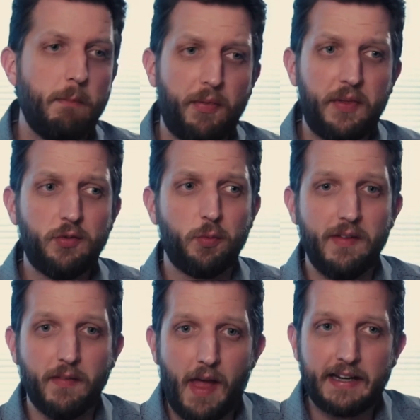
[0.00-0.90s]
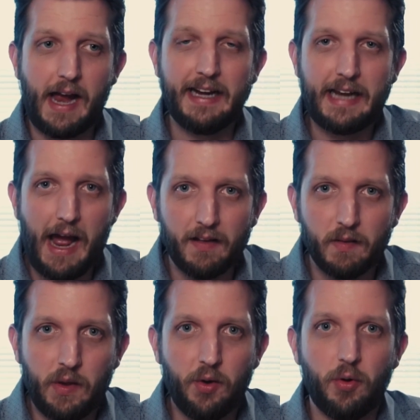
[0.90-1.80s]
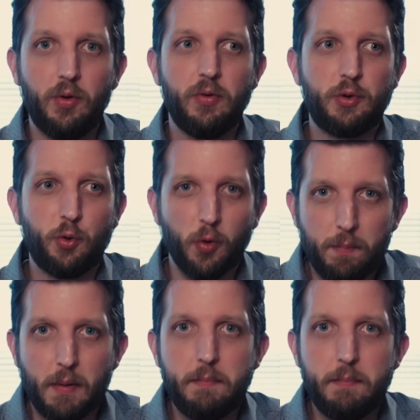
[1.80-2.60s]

But this one, like, I got a little group